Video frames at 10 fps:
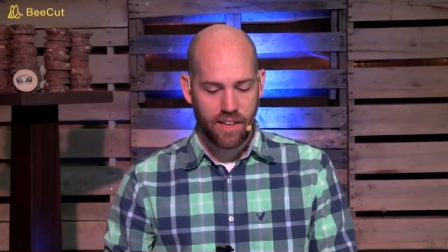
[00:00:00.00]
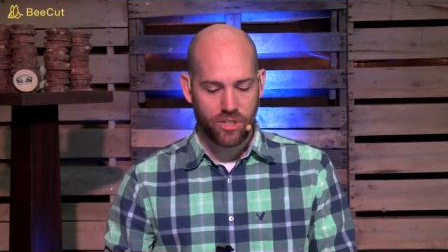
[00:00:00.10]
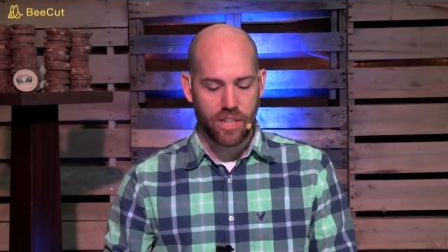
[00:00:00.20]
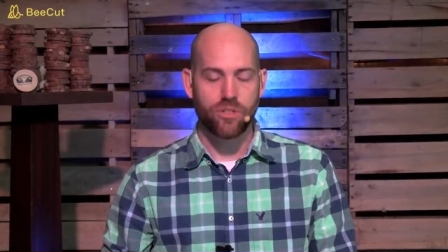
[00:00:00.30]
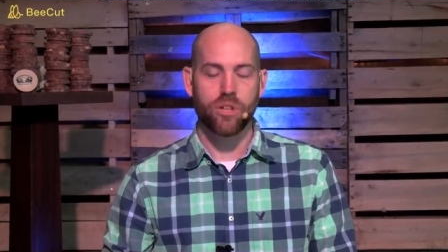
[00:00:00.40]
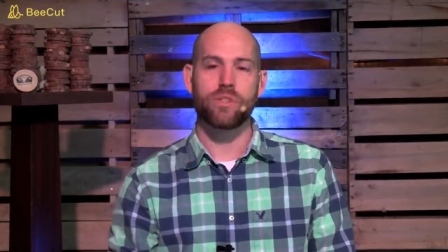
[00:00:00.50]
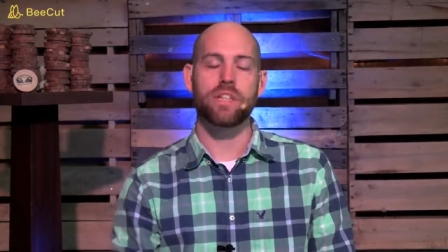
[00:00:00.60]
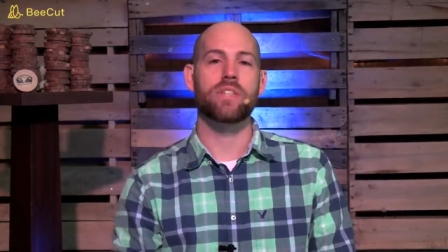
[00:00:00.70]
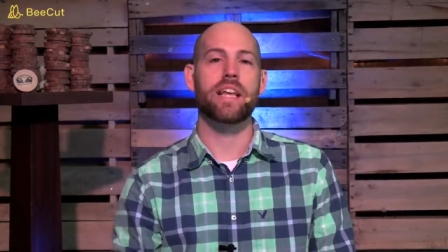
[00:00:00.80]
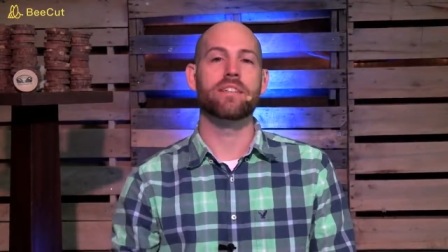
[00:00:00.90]
You see, there's no
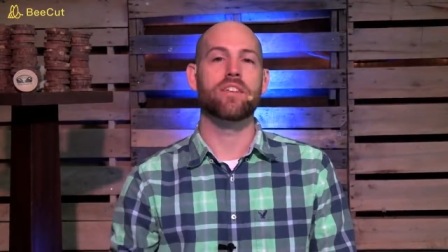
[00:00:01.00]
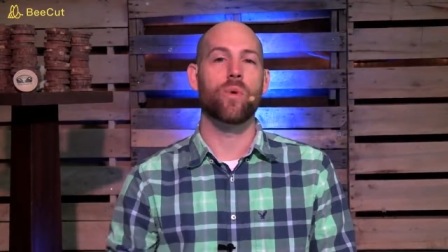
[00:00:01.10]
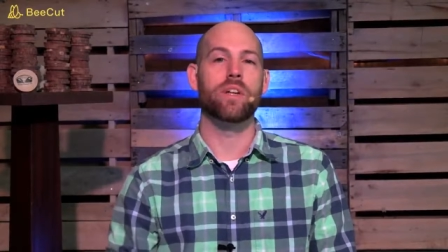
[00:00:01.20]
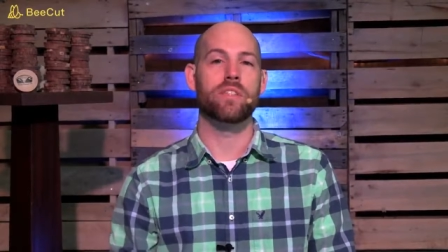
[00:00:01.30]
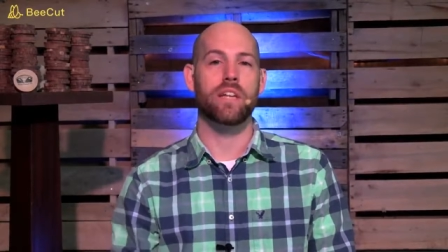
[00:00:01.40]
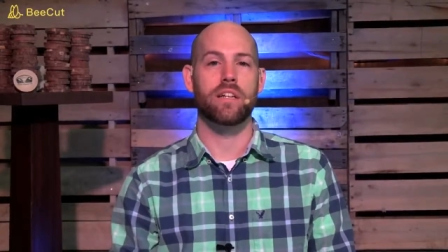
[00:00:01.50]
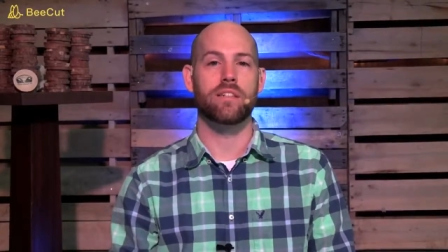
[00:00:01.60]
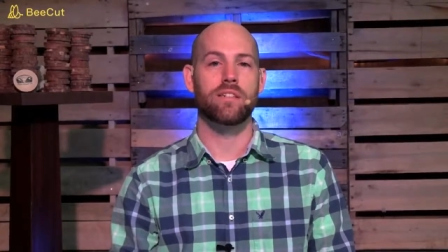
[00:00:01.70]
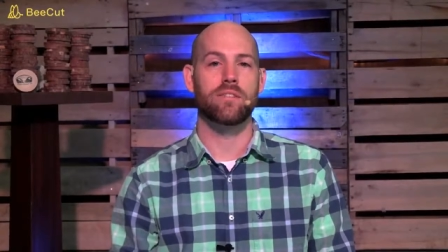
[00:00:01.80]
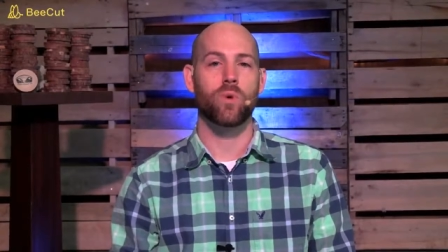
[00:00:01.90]
such thing as
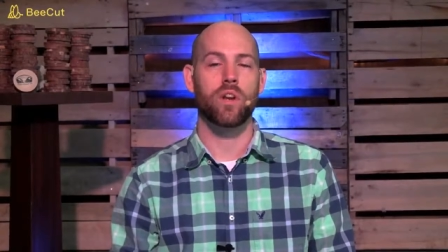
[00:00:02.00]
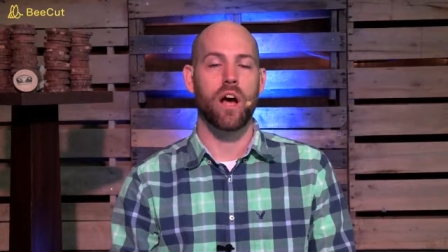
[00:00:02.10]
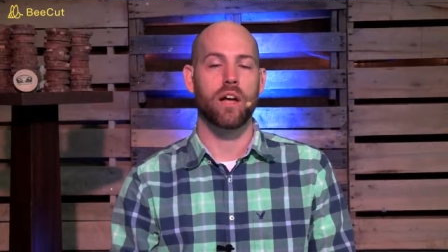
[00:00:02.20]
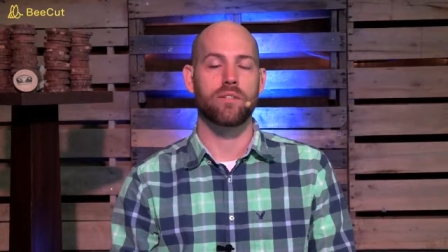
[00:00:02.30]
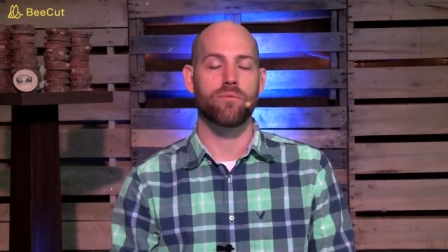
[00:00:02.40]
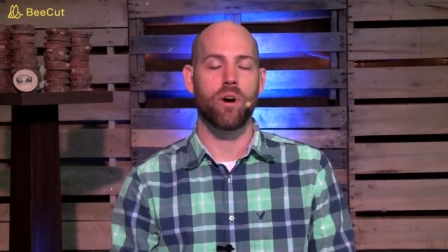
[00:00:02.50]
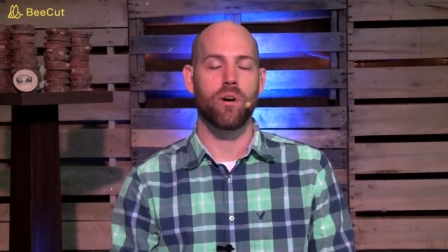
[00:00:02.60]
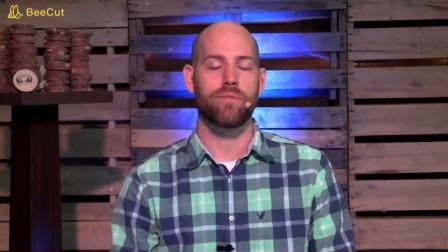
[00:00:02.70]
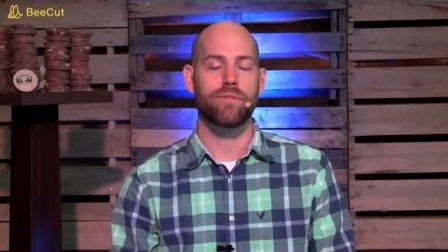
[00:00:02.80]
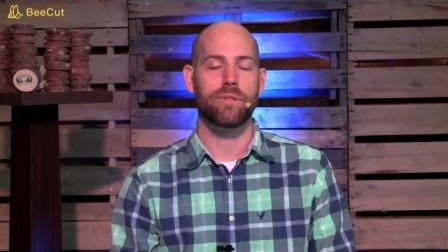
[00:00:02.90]
coincidence when God's
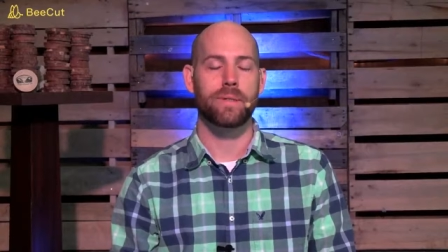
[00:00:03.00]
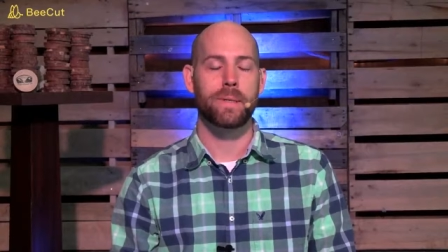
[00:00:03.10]
involved.